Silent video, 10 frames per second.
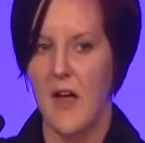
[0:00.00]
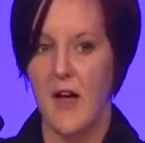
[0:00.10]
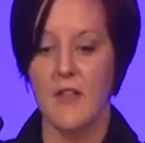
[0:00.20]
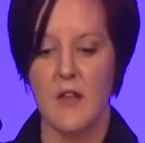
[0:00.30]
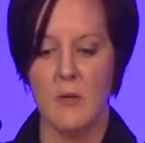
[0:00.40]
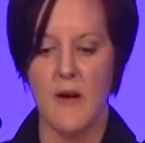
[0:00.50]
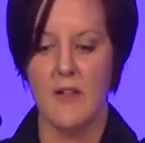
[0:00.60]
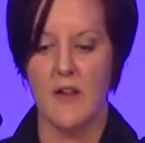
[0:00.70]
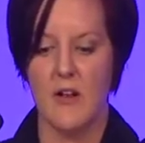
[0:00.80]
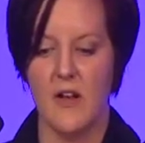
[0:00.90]
And little by
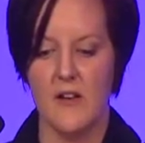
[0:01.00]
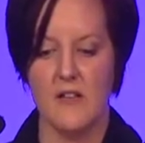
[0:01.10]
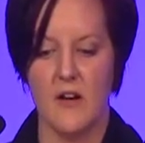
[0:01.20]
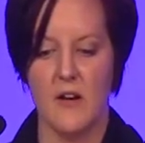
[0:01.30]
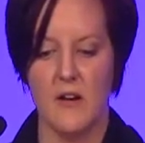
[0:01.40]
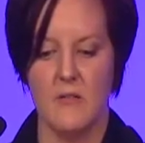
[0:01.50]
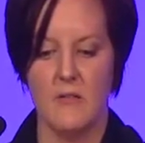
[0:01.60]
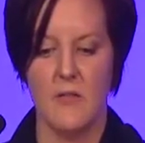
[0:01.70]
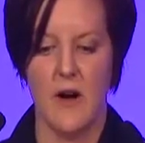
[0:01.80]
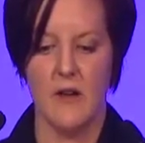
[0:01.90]
little,
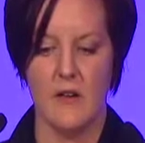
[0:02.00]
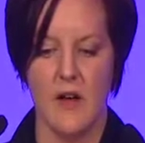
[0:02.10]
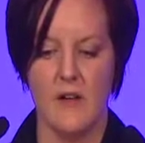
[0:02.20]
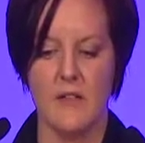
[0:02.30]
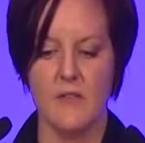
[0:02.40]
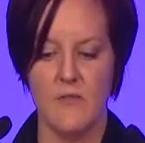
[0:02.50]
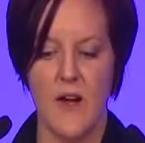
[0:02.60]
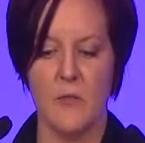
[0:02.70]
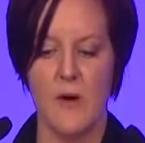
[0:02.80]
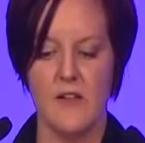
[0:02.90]
I
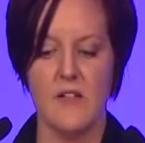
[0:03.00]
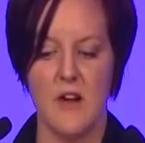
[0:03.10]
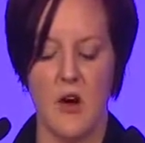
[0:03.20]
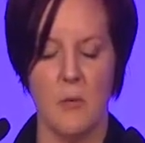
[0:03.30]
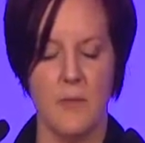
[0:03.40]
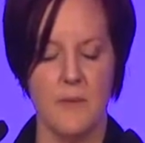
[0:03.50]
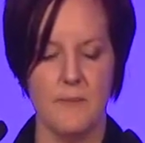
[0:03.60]
found ways to cope.